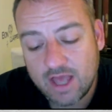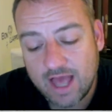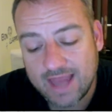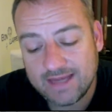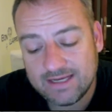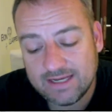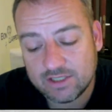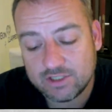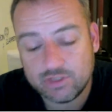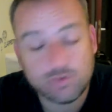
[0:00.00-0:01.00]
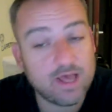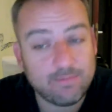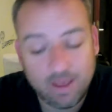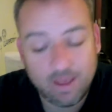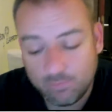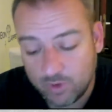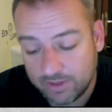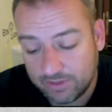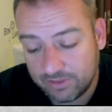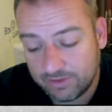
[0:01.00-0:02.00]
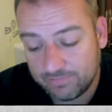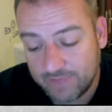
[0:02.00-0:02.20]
ideas you come up with